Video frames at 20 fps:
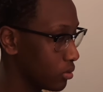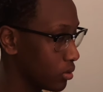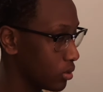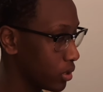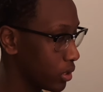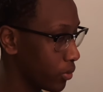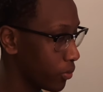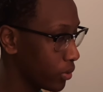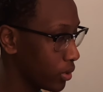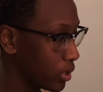
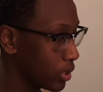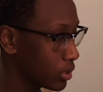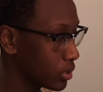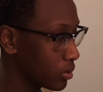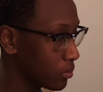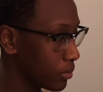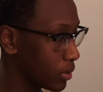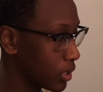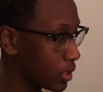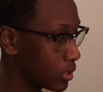There really isn't
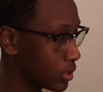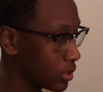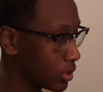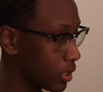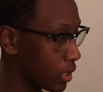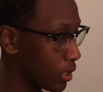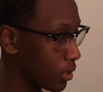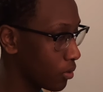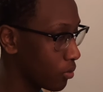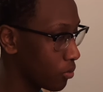much
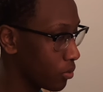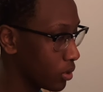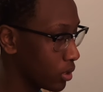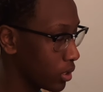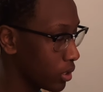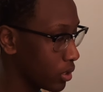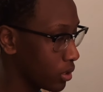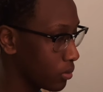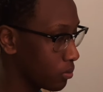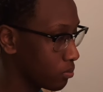I
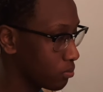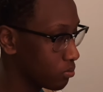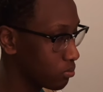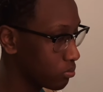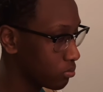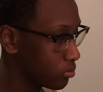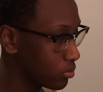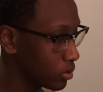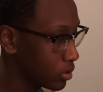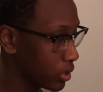really
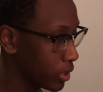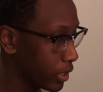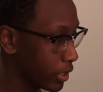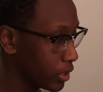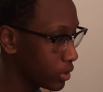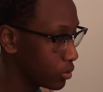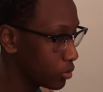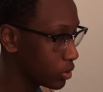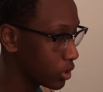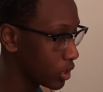need
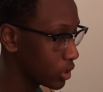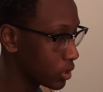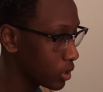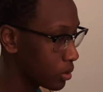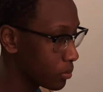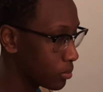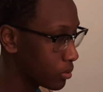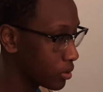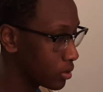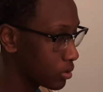to touch
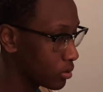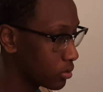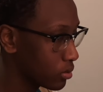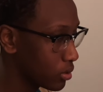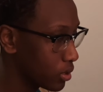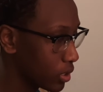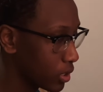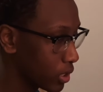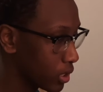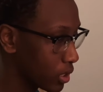up on.
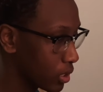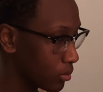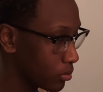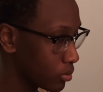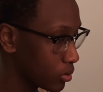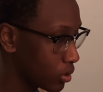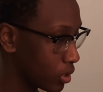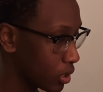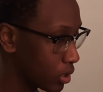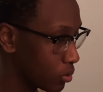I can come to
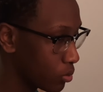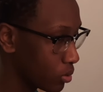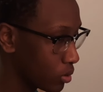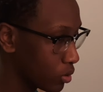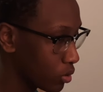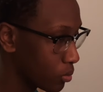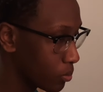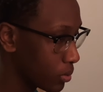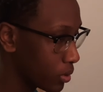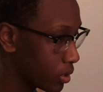aqua a little
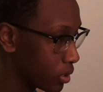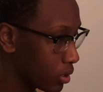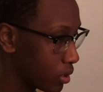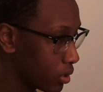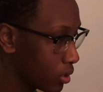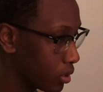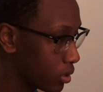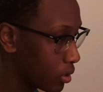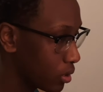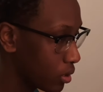bit,
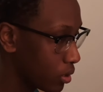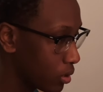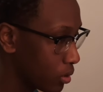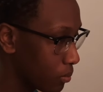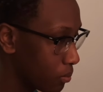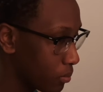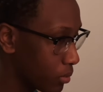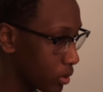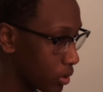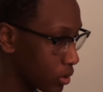
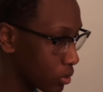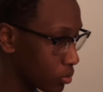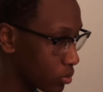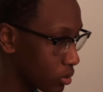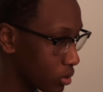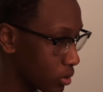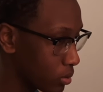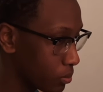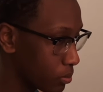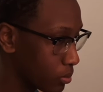bring this one
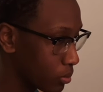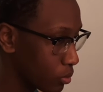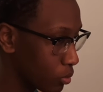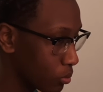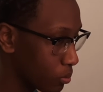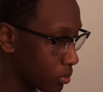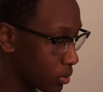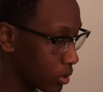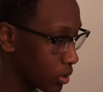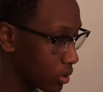up a little
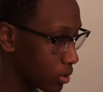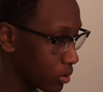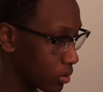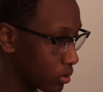bit.